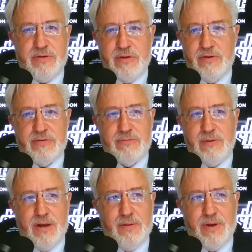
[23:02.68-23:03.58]
we see this,
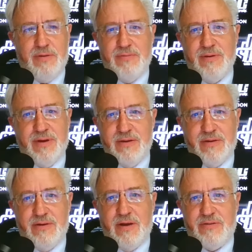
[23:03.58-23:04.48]
you know, even in
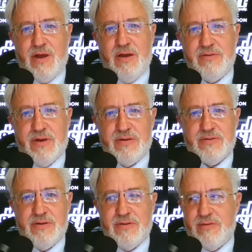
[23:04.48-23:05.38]
today's context, it